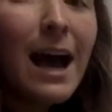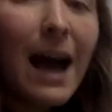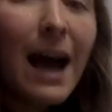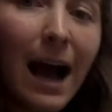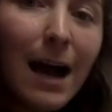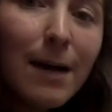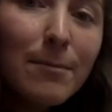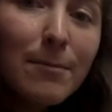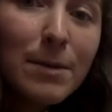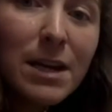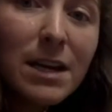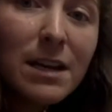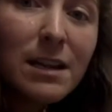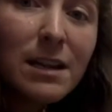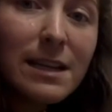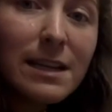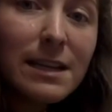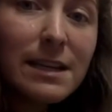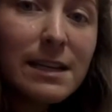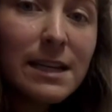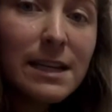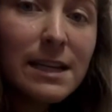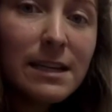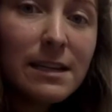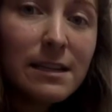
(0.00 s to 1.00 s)
I'm going
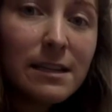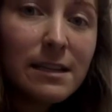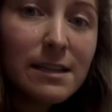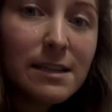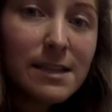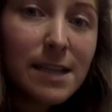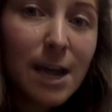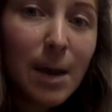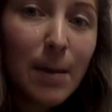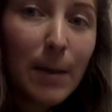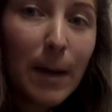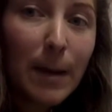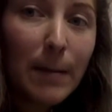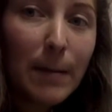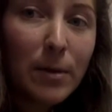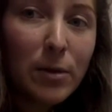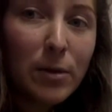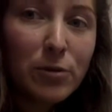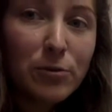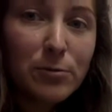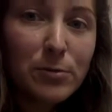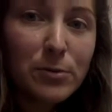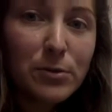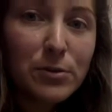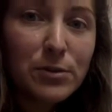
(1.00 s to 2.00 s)
to need to list out my
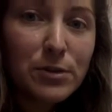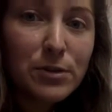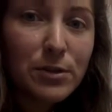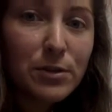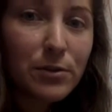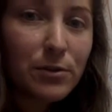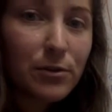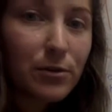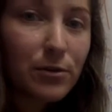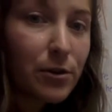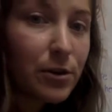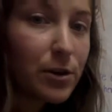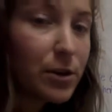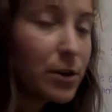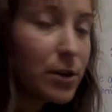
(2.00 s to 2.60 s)
multiples in order to